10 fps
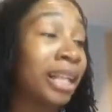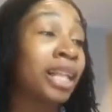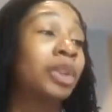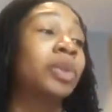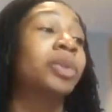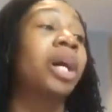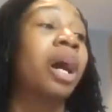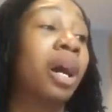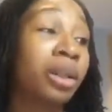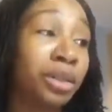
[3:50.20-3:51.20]
to
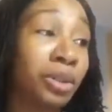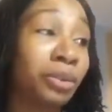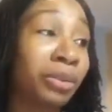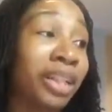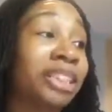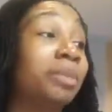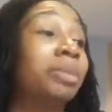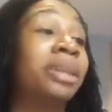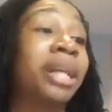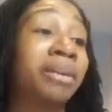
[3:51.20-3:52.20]
cause to rest,
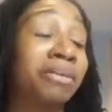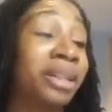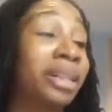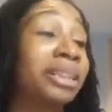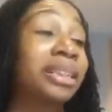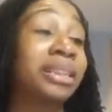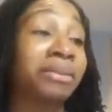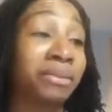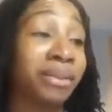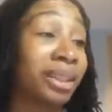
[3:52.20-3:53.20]
be at rest,
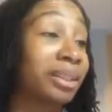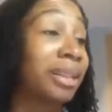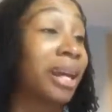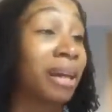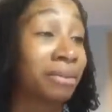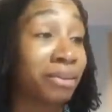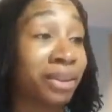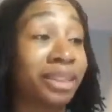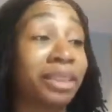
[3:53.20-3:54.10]
give rest, have rest,